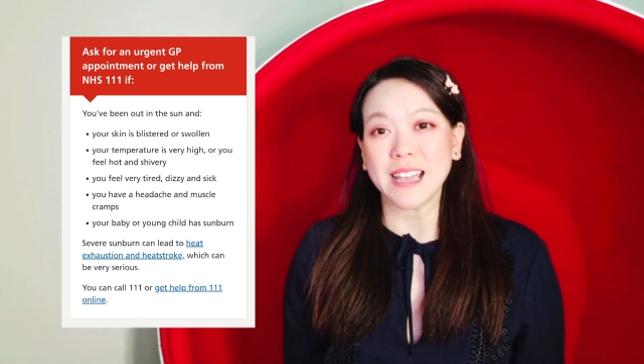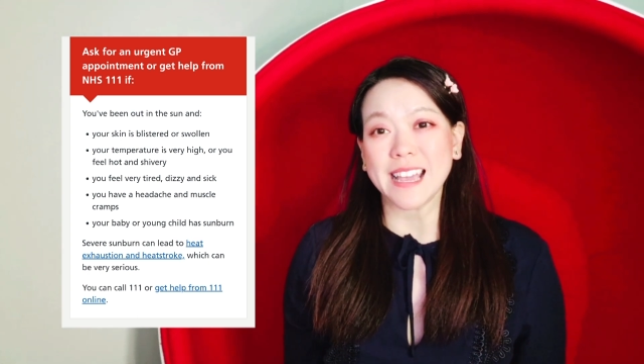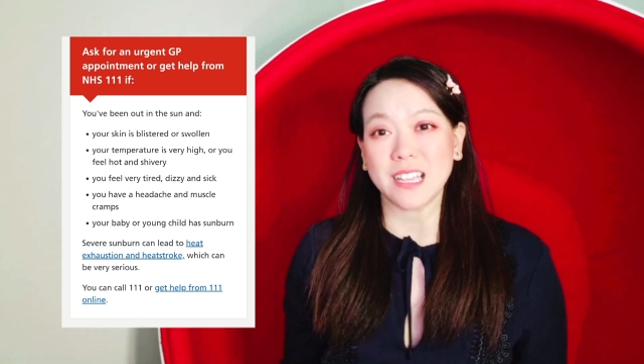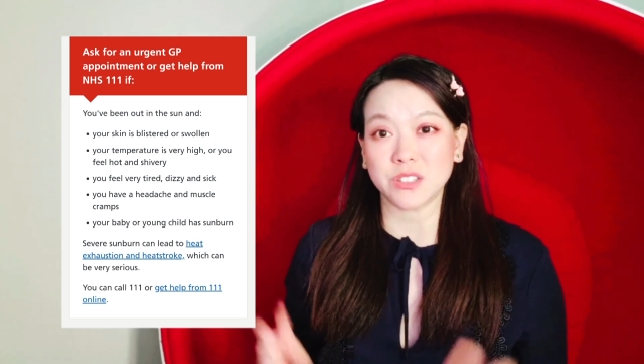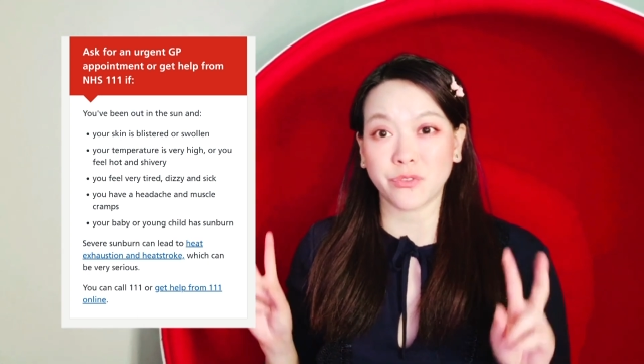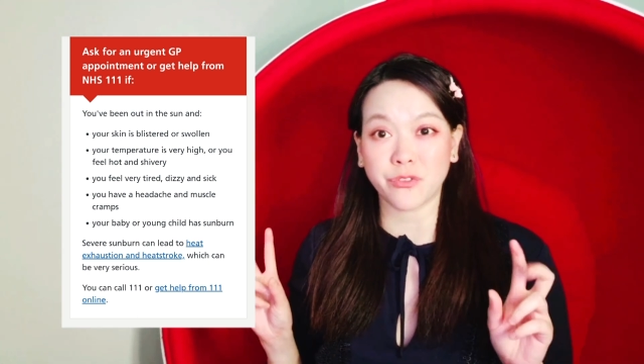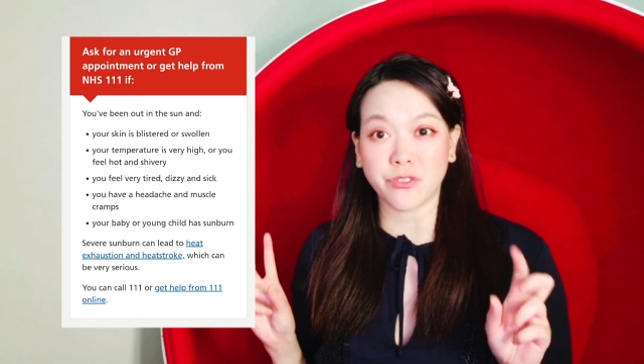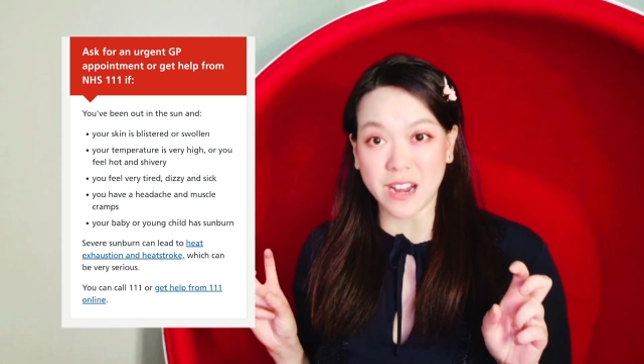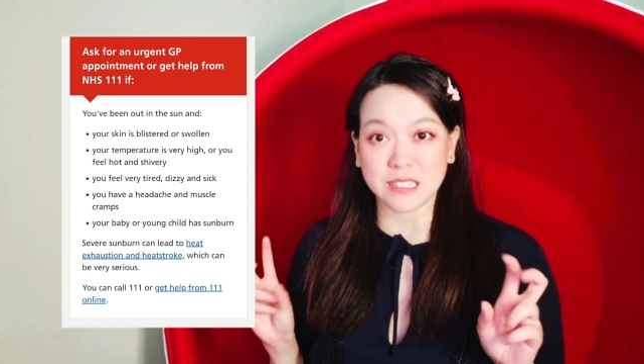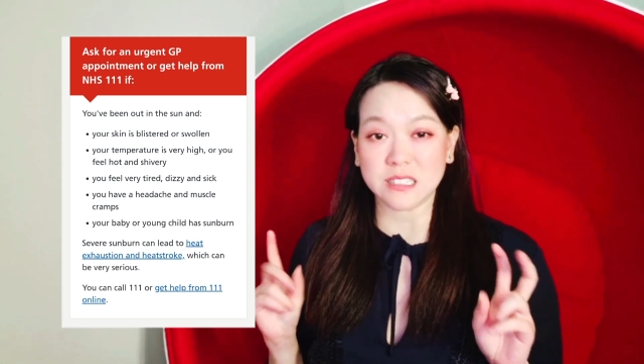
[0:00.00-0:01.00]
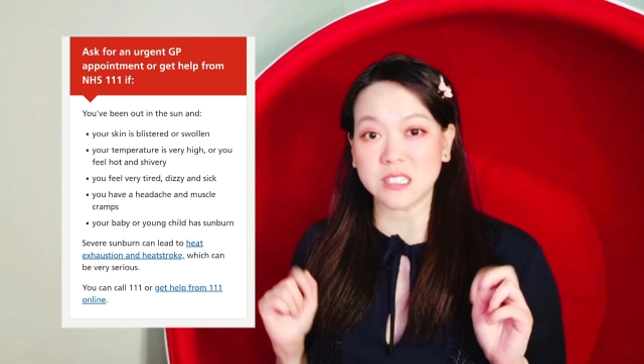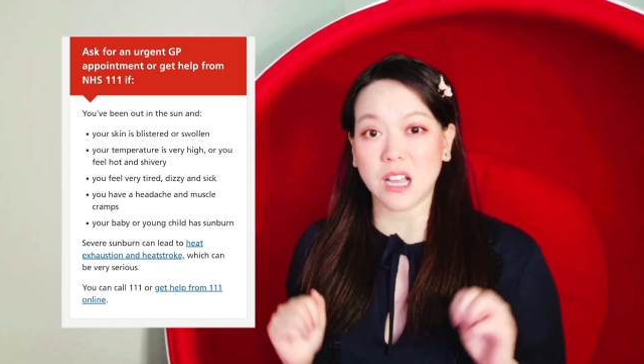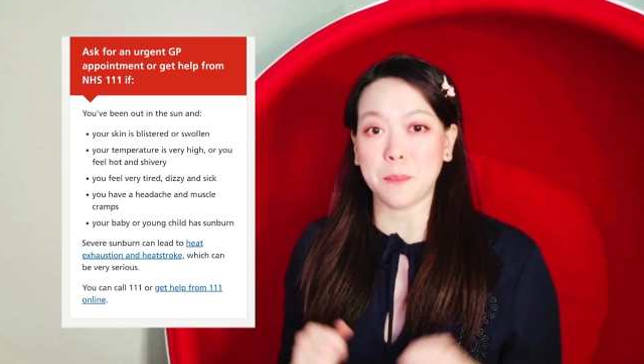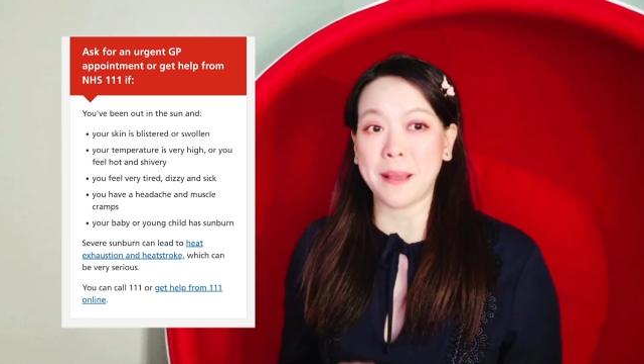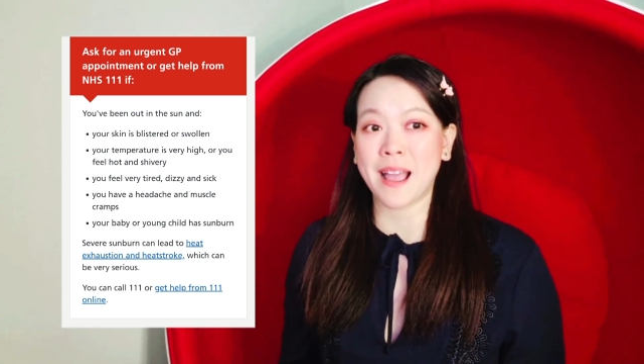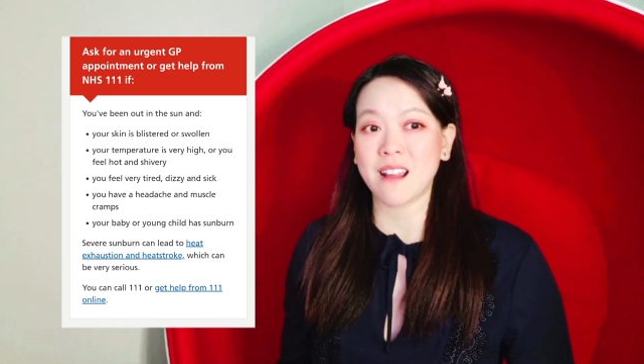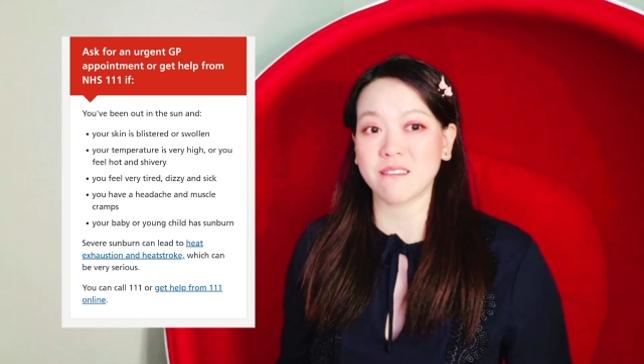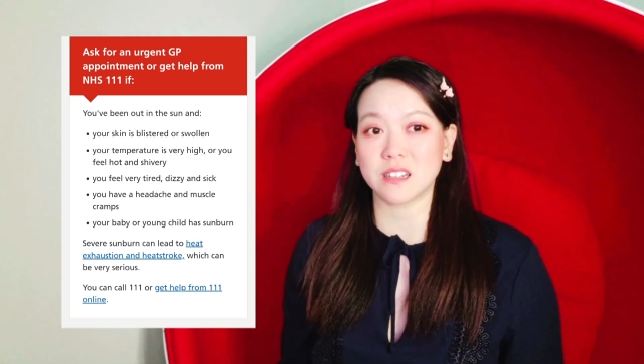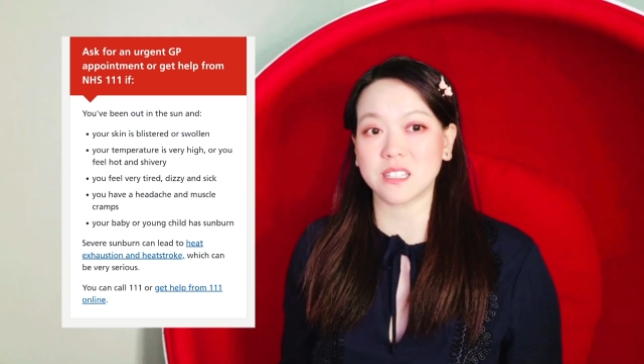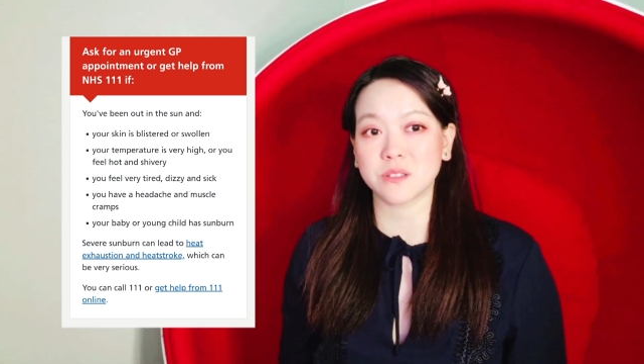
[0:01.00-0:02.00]
His friend
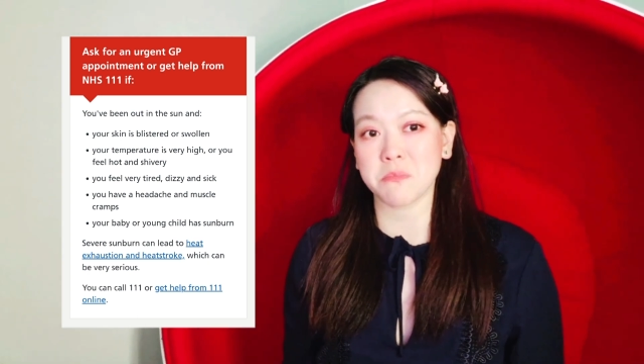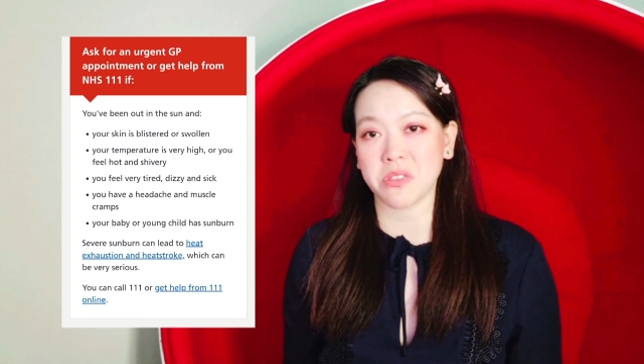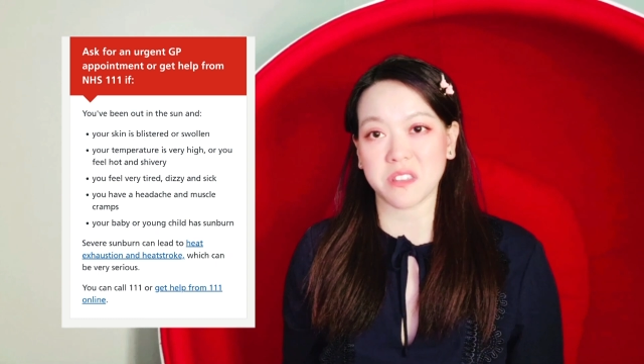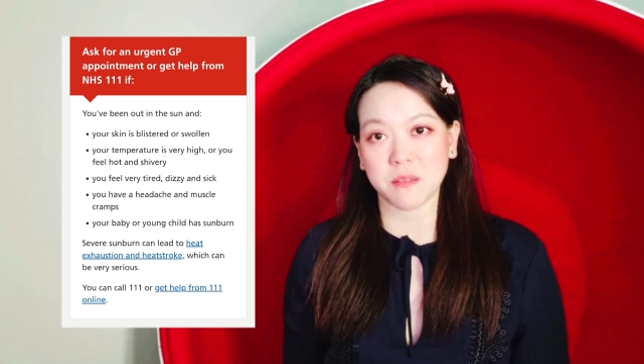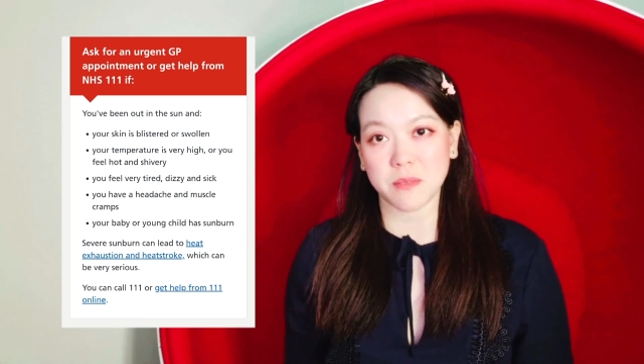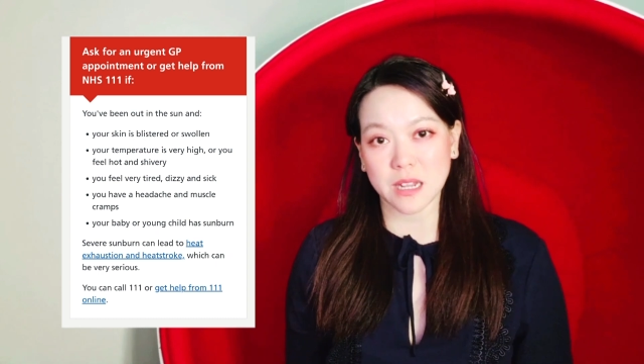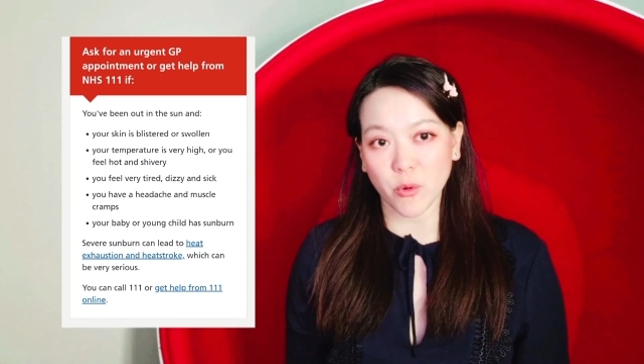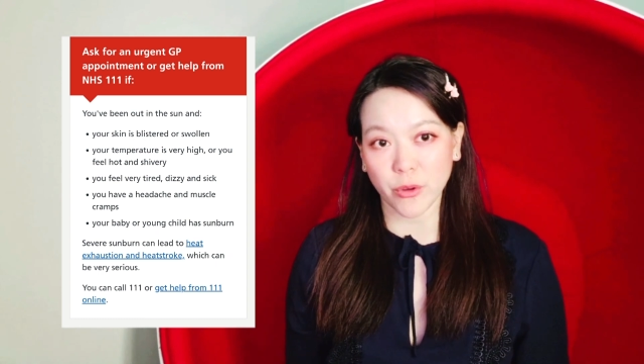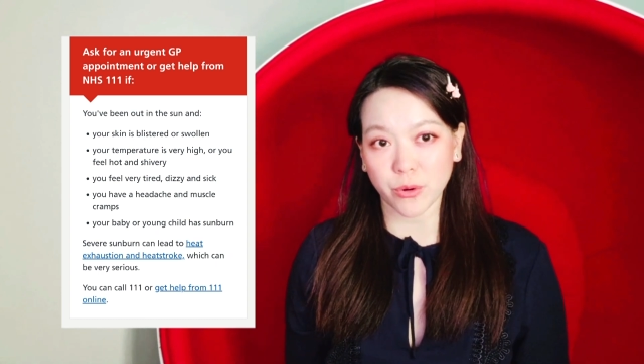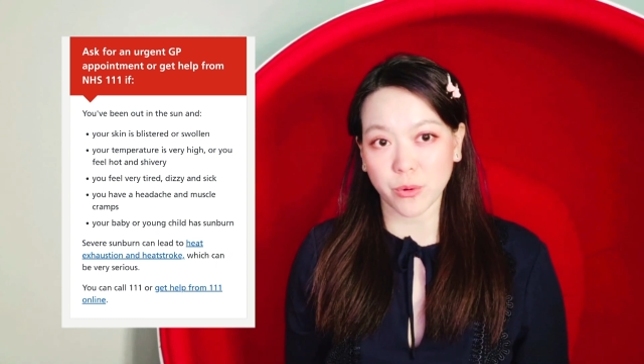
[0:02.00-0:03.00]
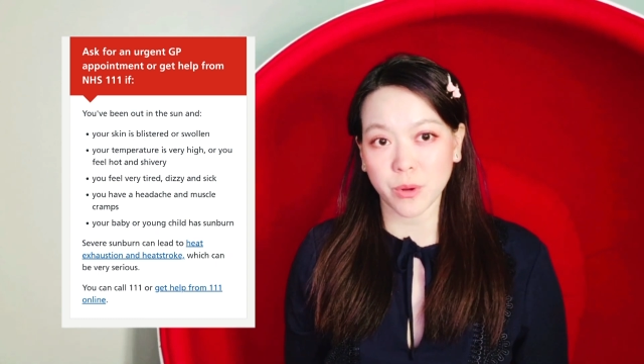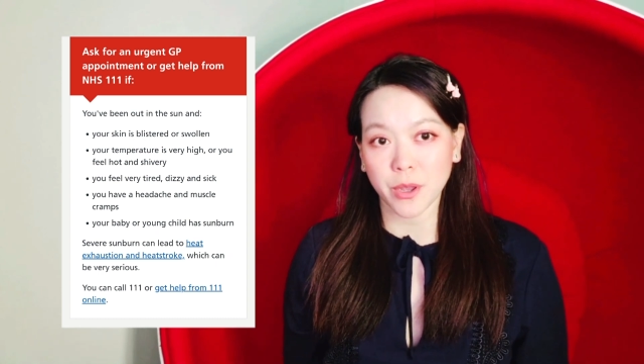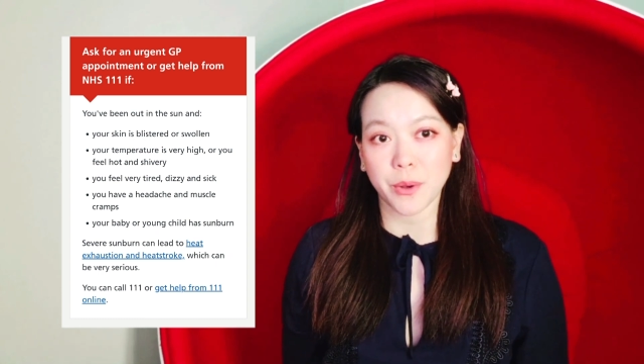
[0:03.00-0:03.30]
apparently smothered him in oil